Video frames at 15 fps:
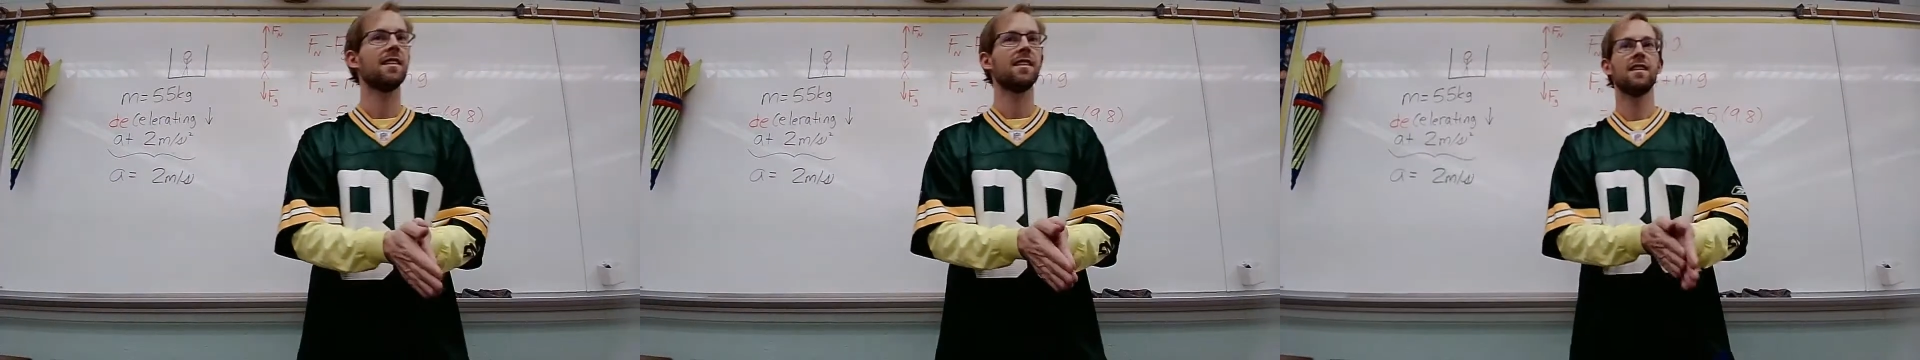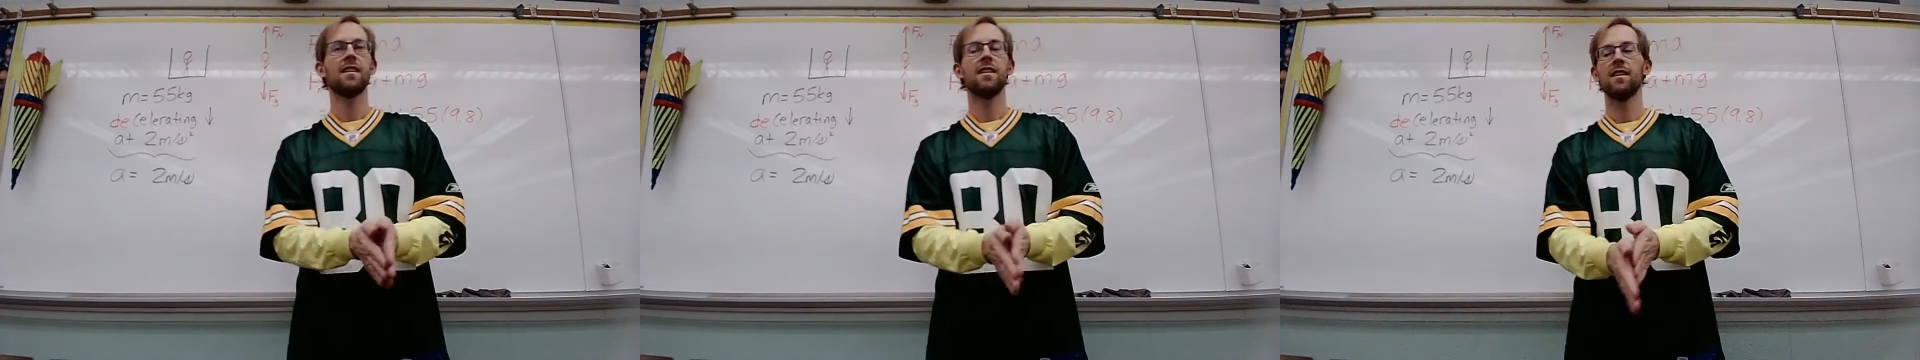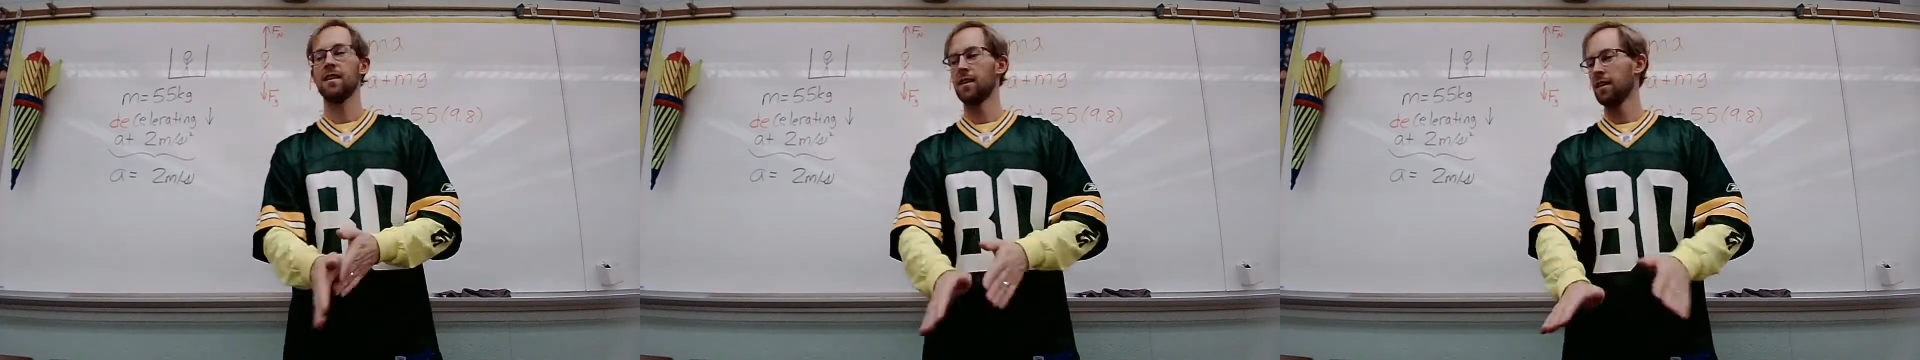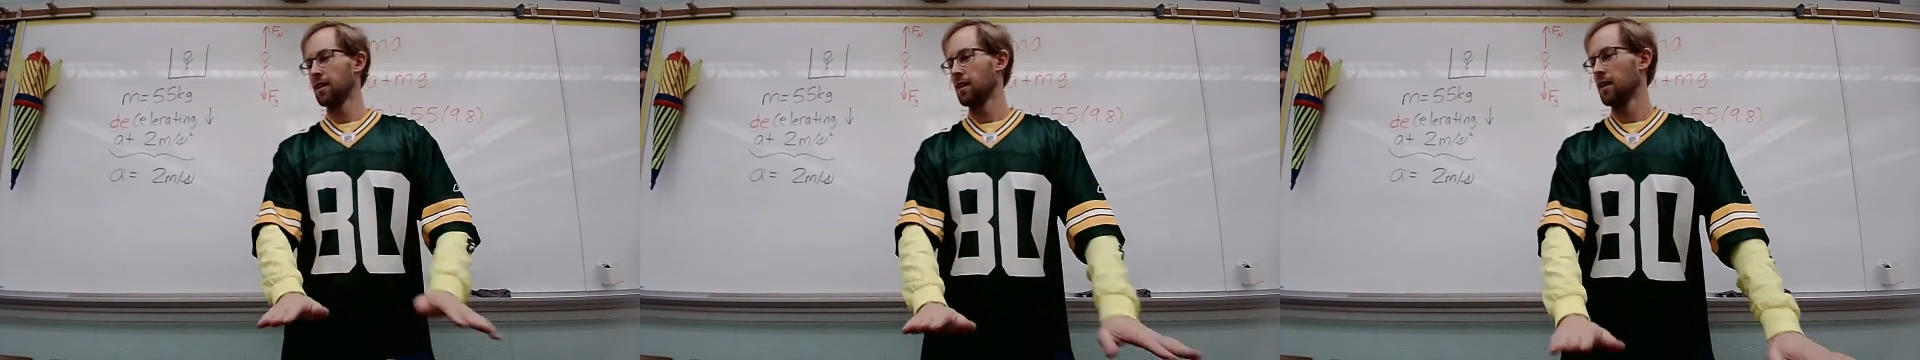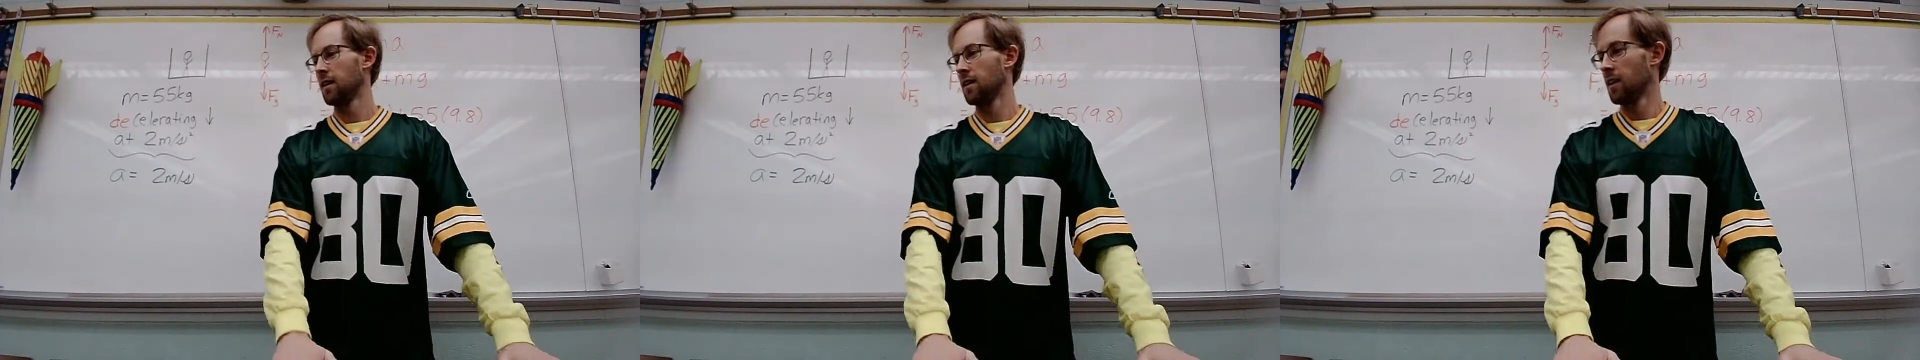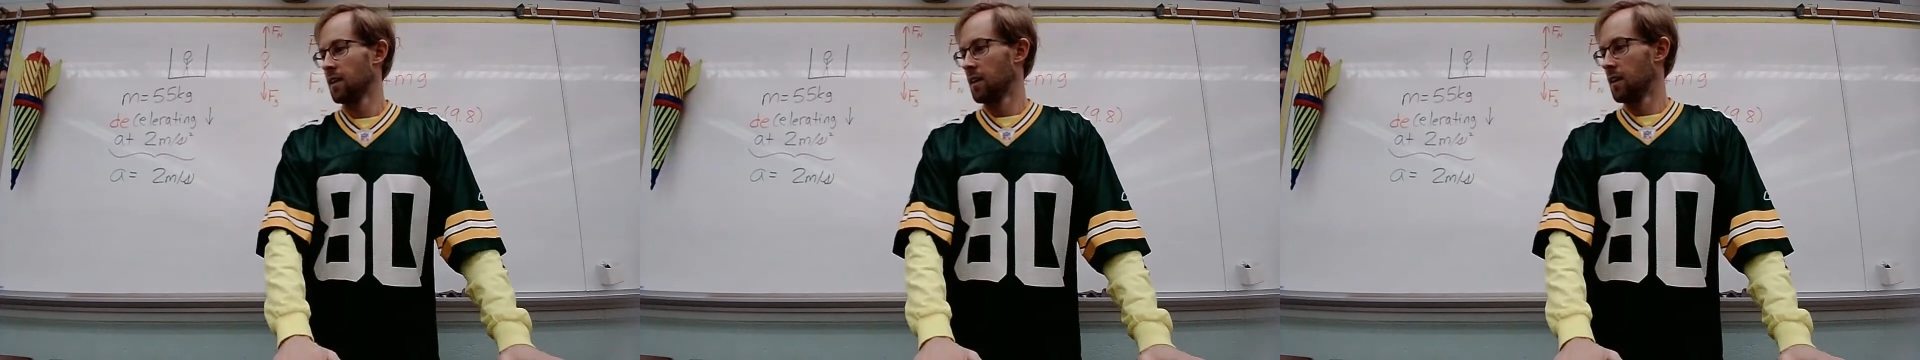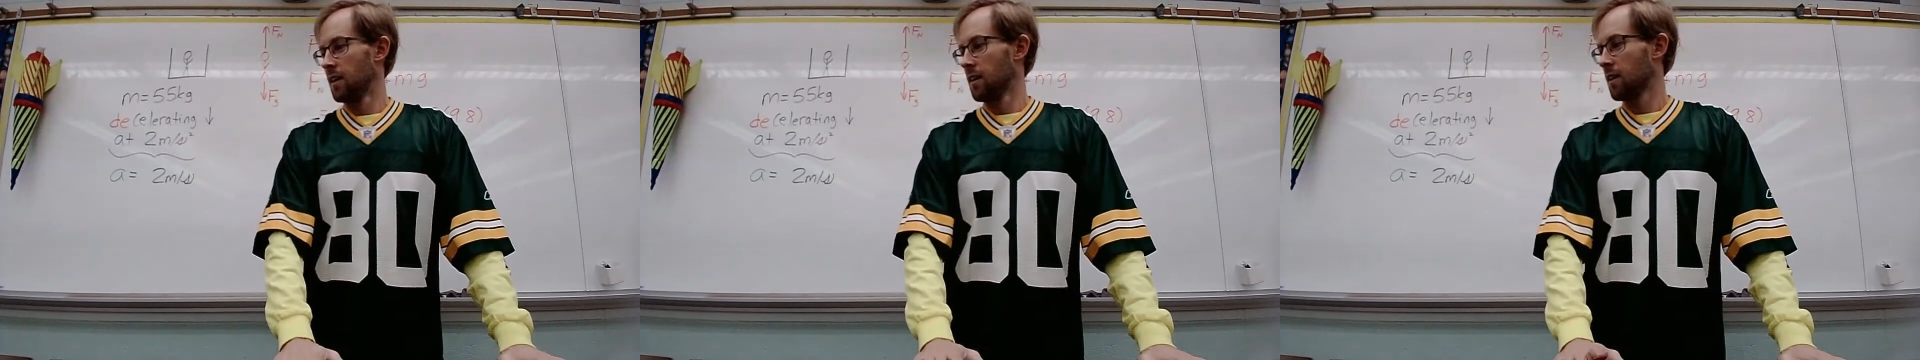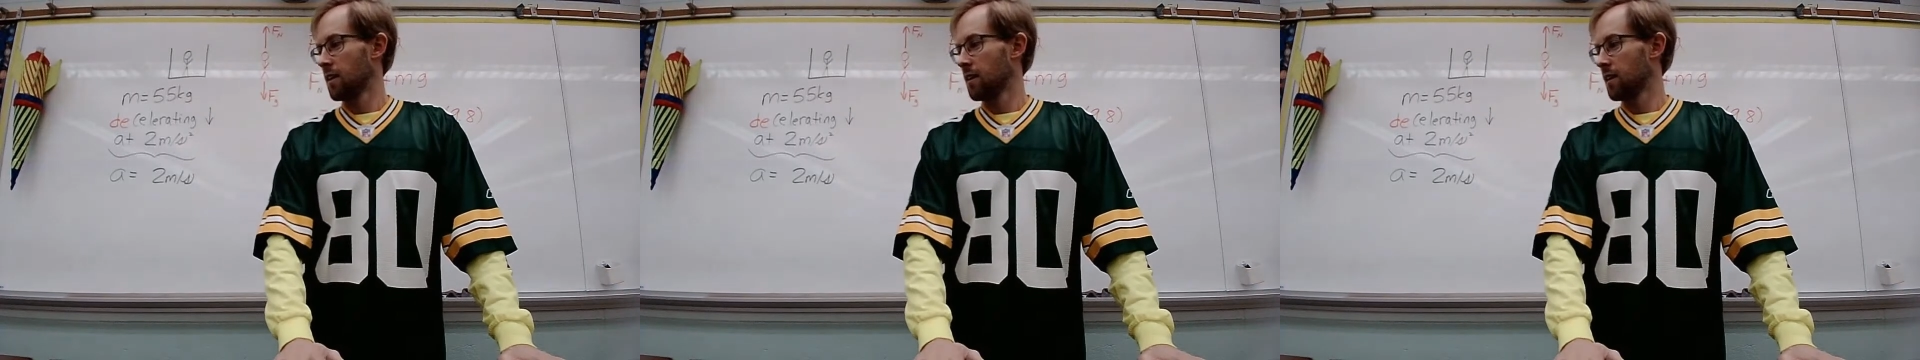
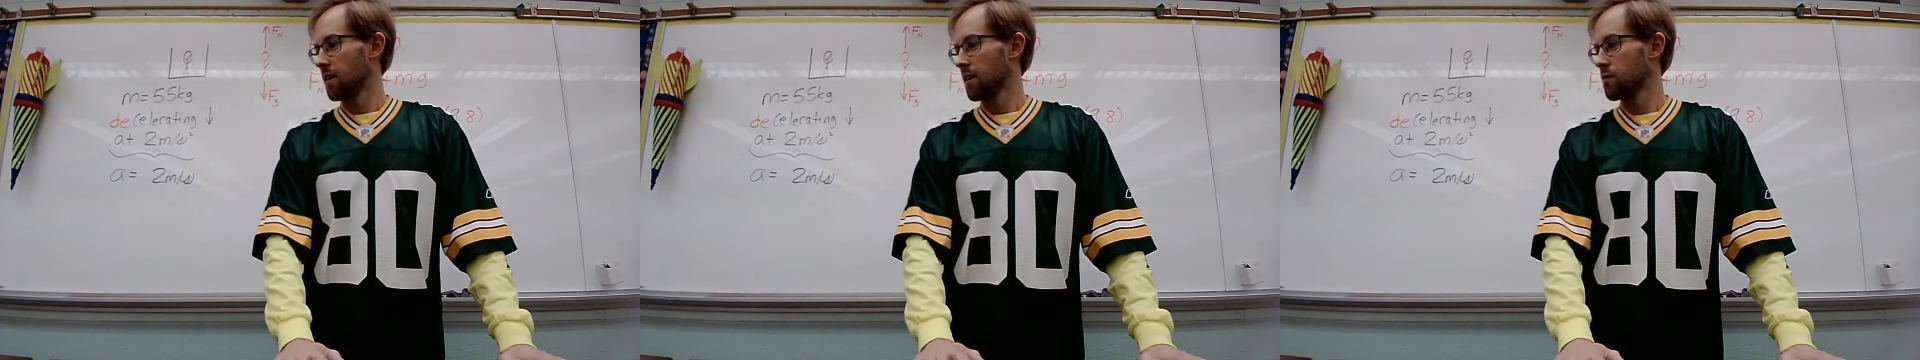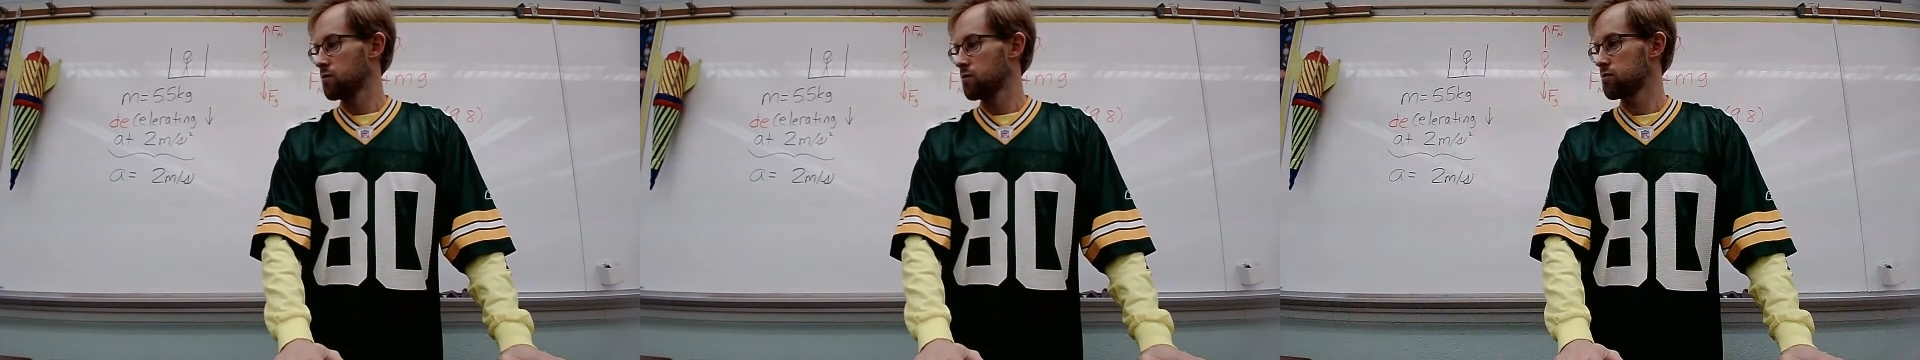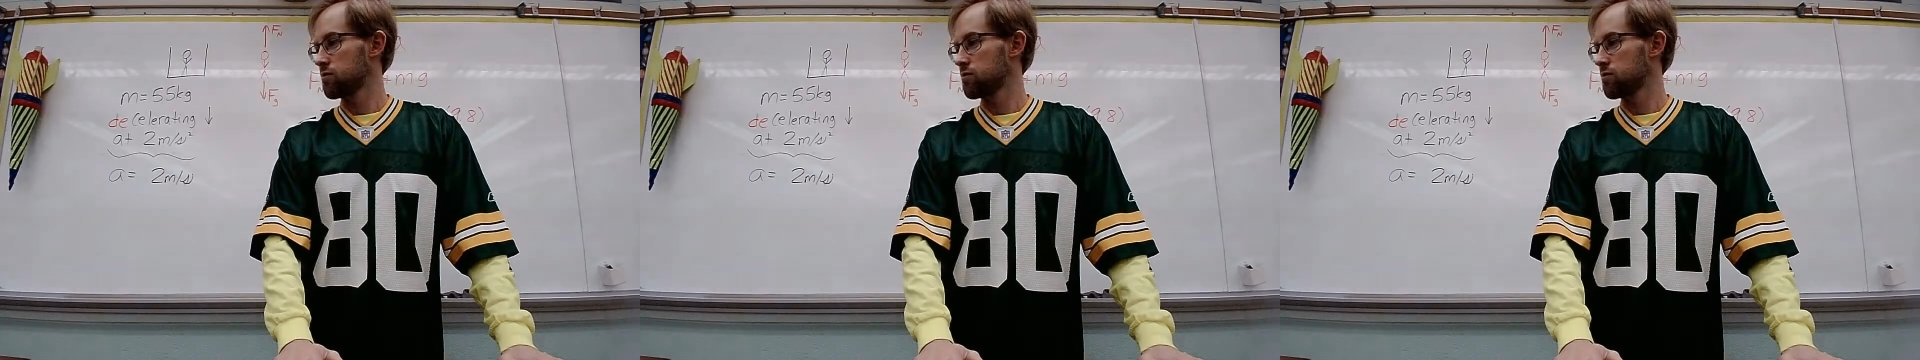(silence)